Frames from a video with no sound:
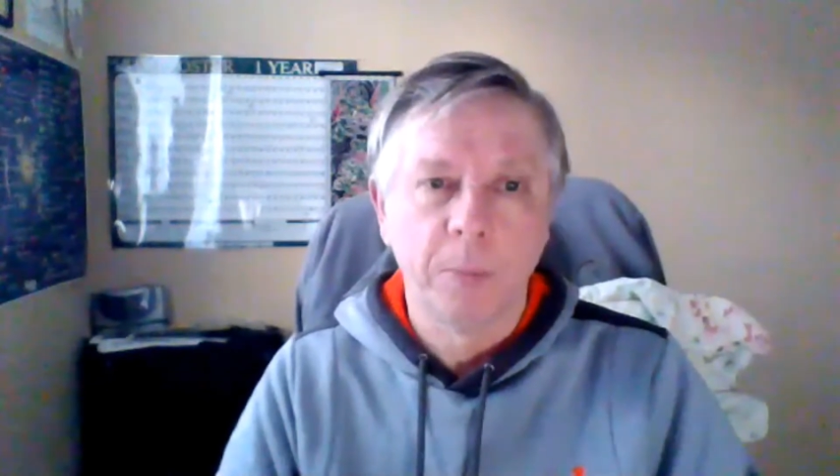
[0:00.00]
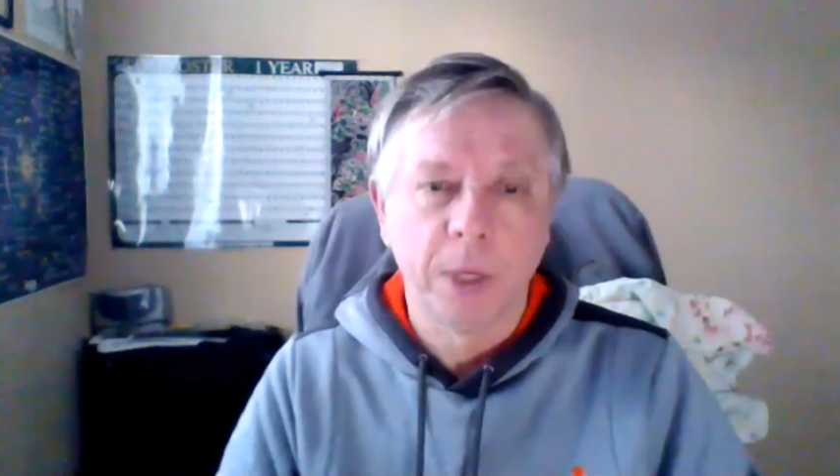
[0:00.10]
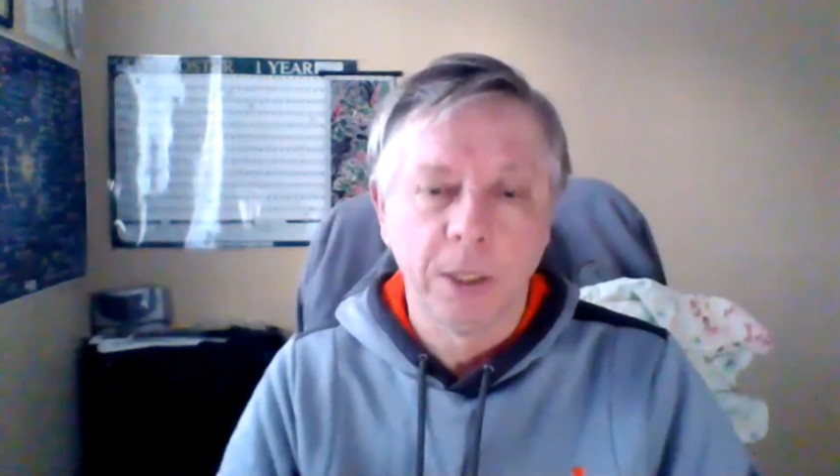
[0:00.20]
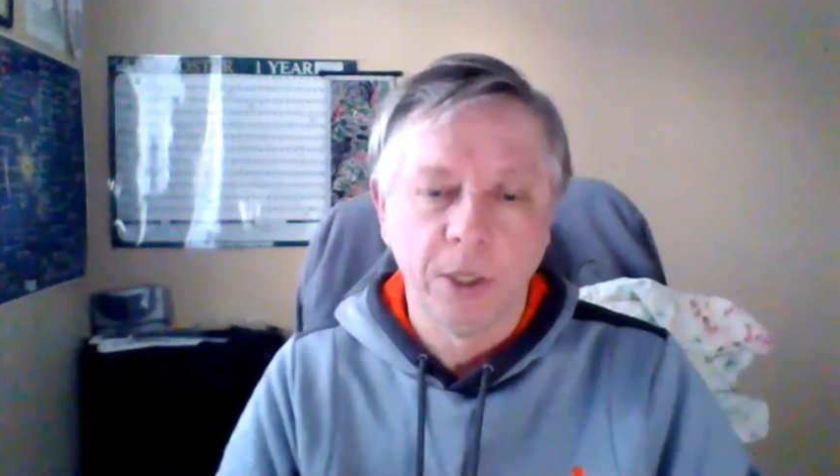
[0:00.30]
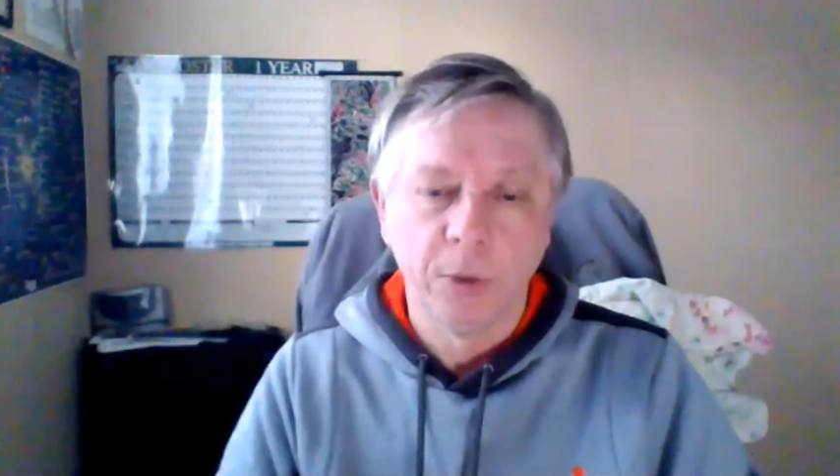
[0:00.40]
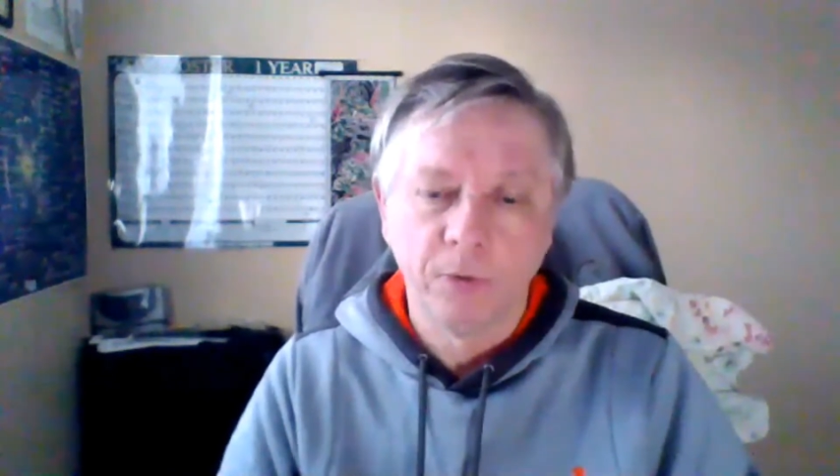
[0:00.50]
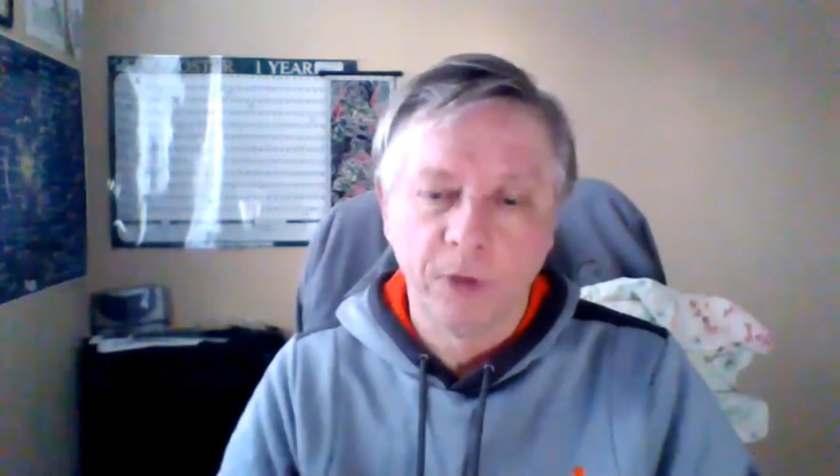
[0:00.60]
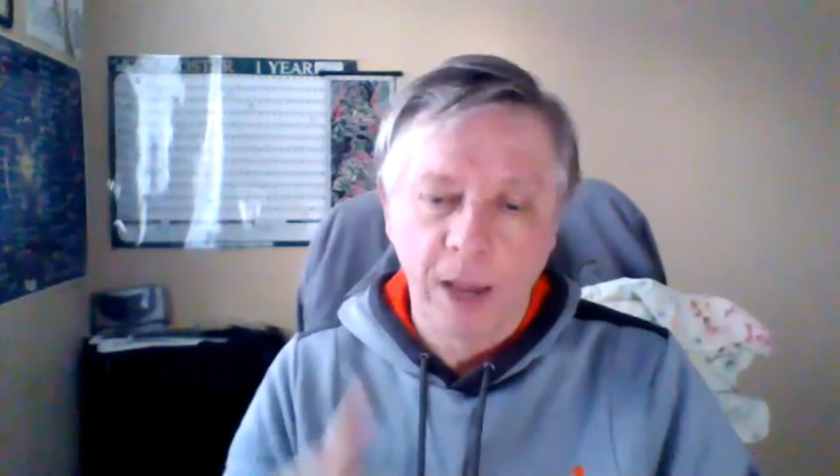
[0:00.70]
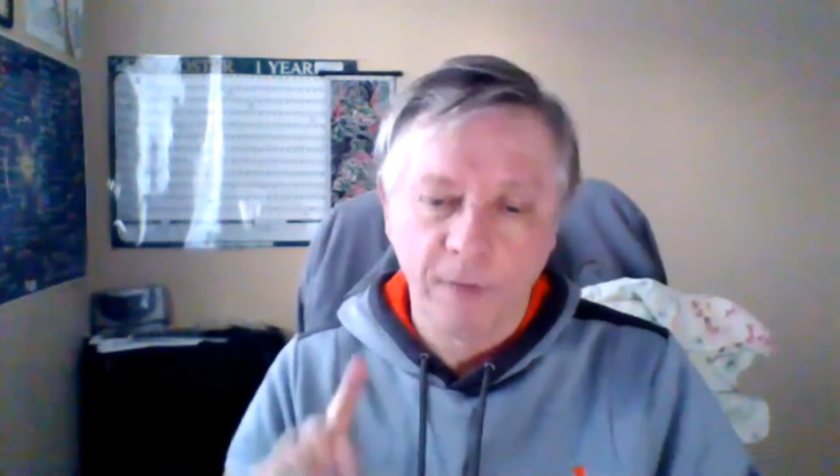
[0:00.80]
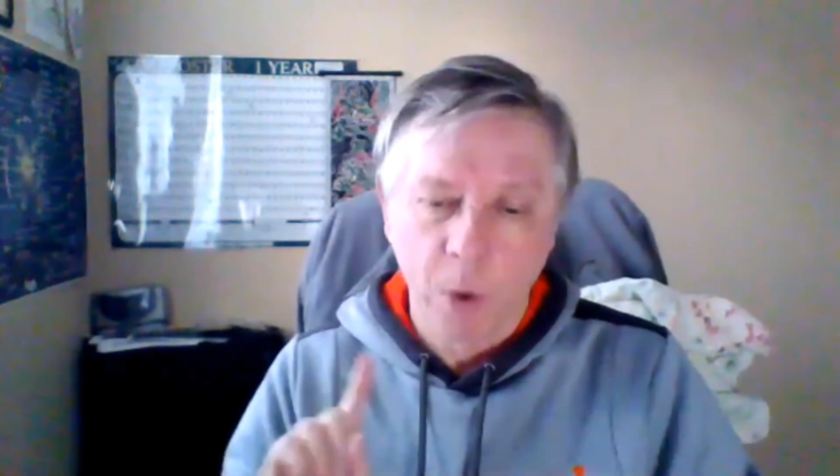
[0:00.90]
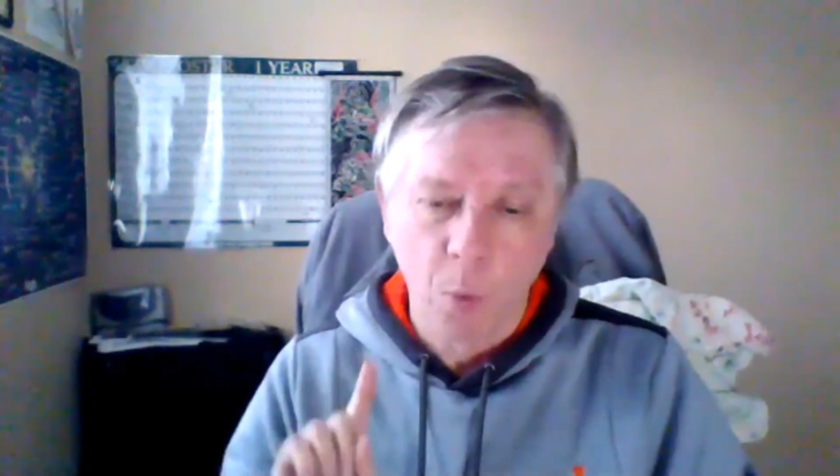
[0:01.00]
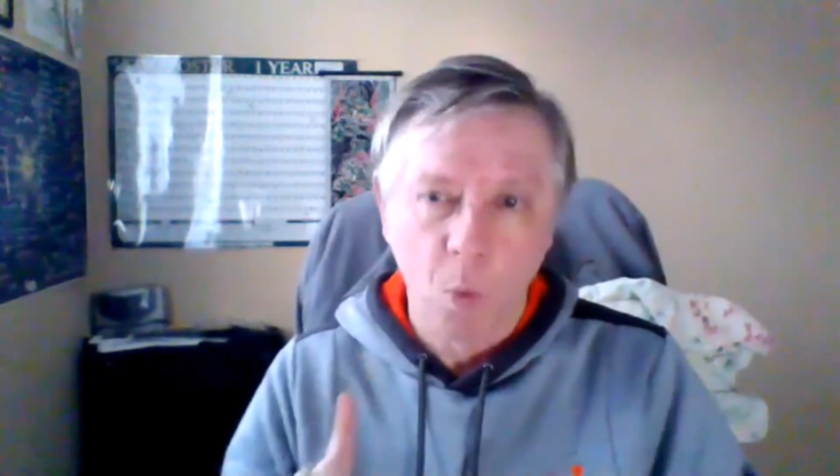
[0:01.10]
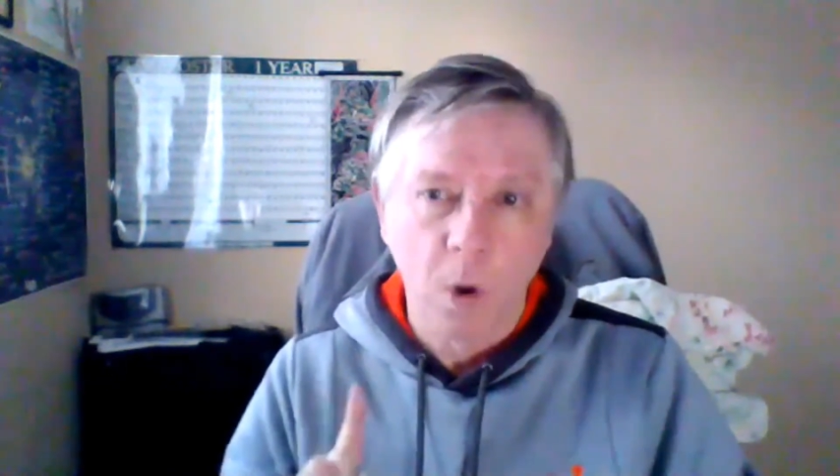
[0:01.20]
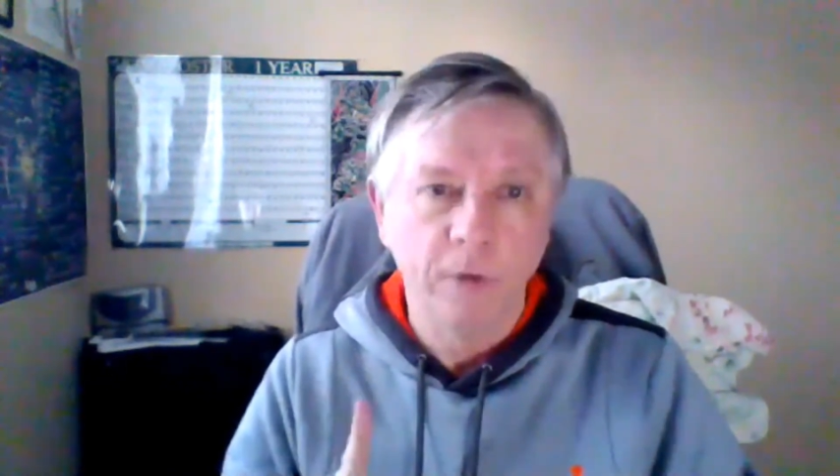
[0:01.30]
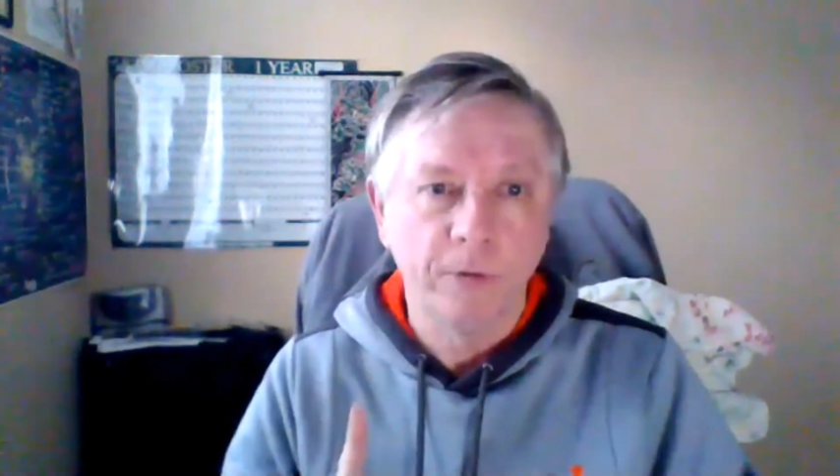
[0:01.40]
but you know, if you have that
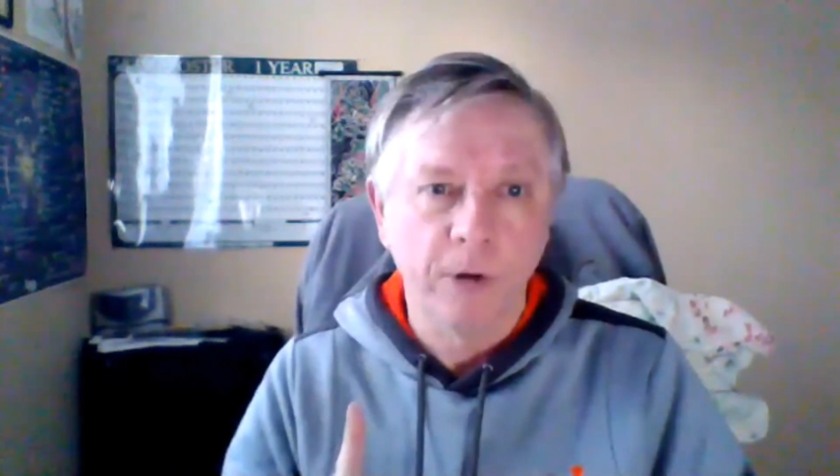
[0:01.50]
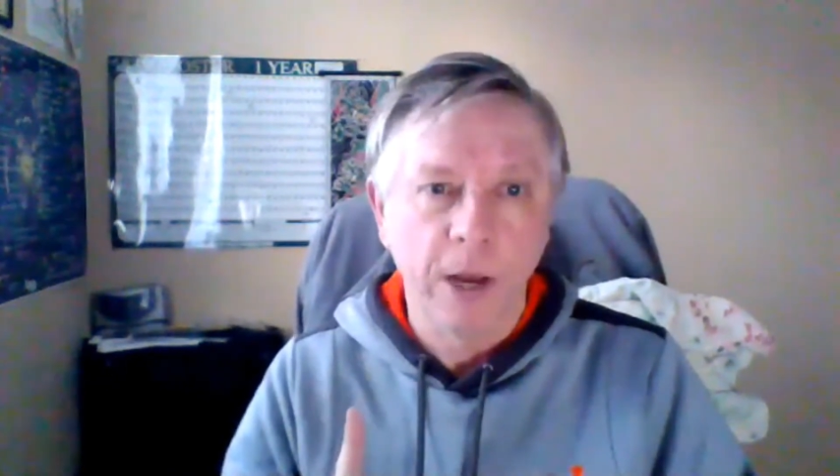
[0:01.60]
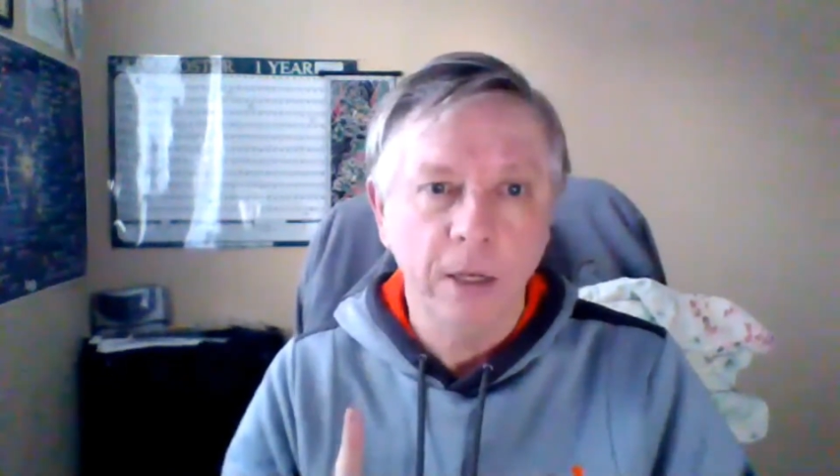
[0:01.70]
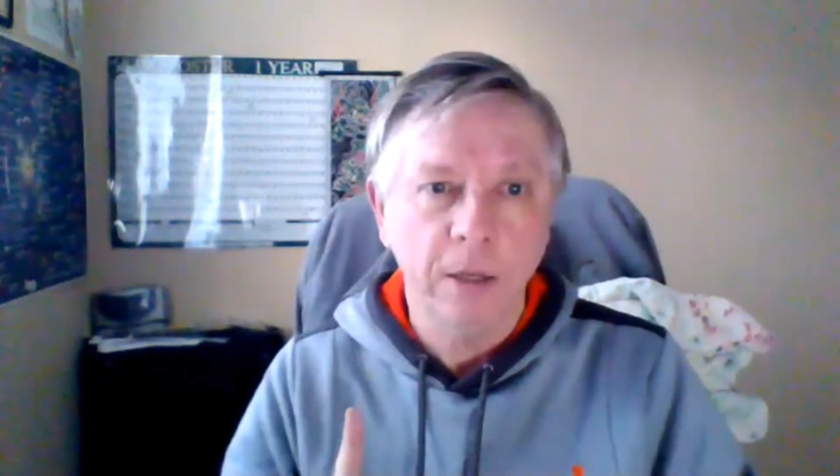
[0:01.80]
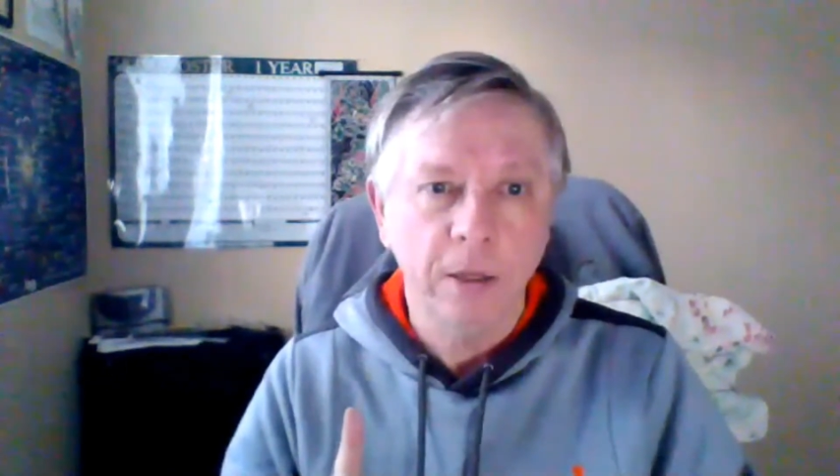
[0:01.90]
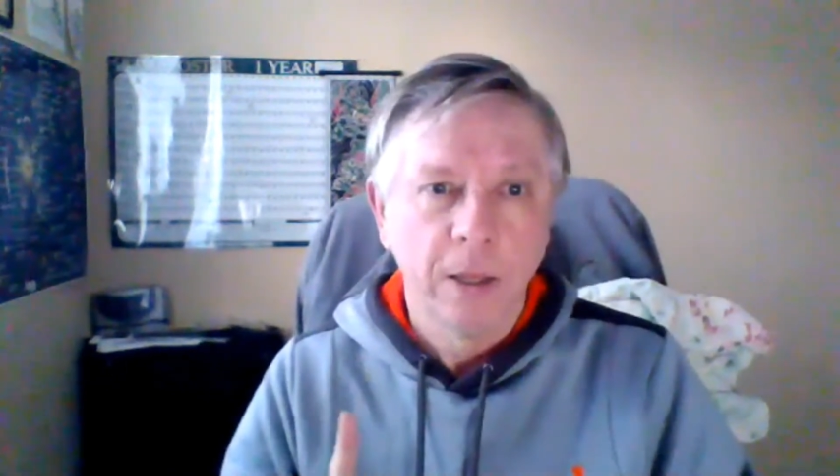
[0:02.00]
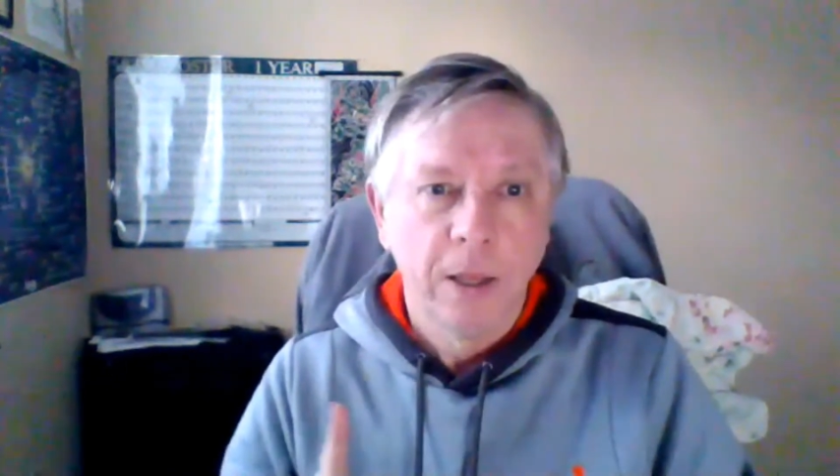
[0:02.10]
one friend